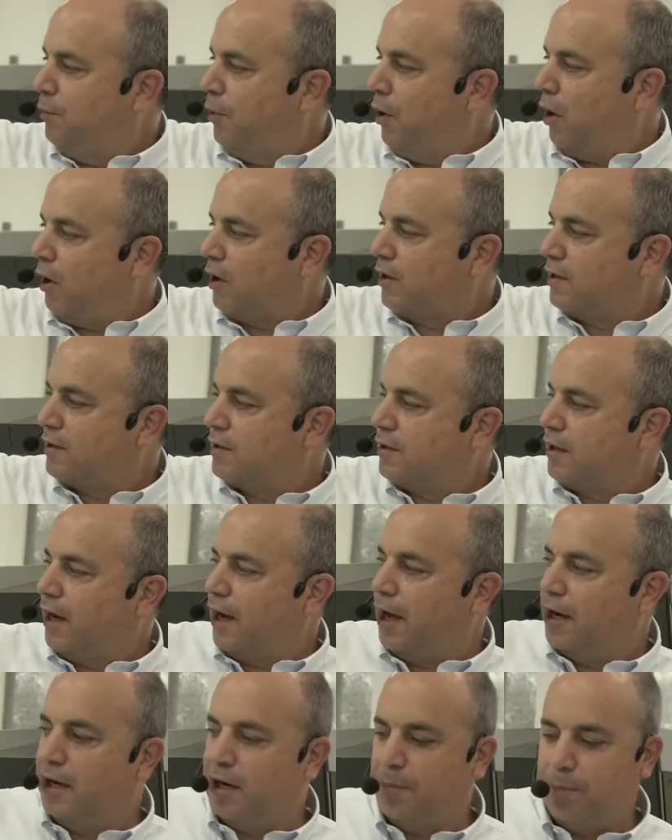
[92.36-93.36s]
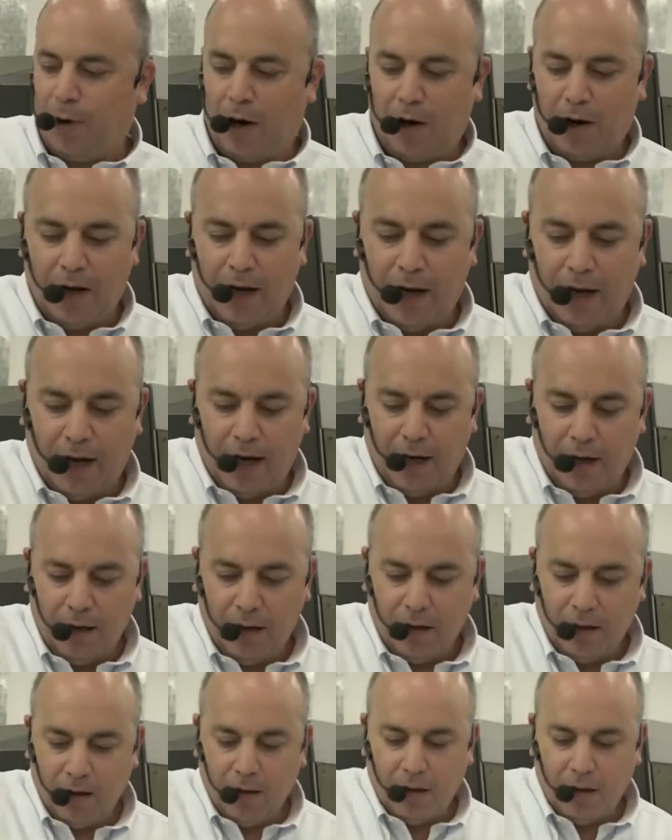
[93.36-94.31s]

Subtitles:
box, and in parallel,